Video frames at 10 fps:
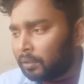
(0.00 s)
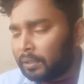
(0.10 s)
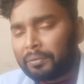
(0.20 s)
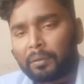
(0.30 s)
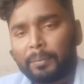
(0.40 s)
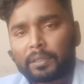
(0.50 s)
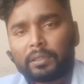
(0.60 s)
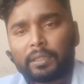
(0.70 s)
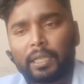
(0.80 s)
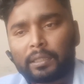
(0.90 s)

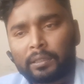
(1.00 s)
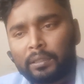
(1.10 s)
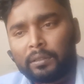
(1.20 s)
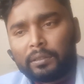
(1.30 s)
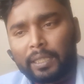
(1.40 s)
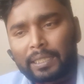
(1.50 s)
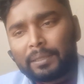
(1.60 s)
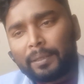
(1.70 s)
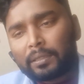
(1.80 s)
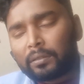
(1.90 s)
information that NAS
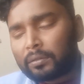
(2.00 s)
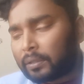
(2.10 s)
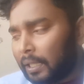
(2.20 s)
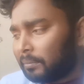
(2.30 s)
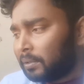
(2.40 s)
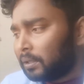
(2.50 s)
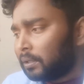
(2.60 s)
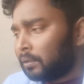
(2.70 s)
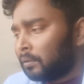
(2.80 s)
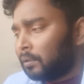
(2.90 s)
device also can
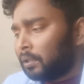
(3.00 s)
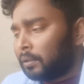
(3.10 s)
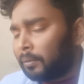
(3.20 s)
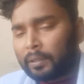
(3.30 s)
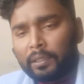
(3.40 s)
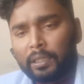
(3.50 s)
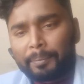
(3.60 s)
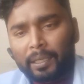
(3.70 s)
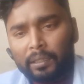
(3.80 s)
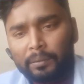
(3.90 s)
be recovered in
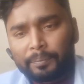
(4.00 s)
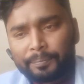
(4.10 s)
Nepal.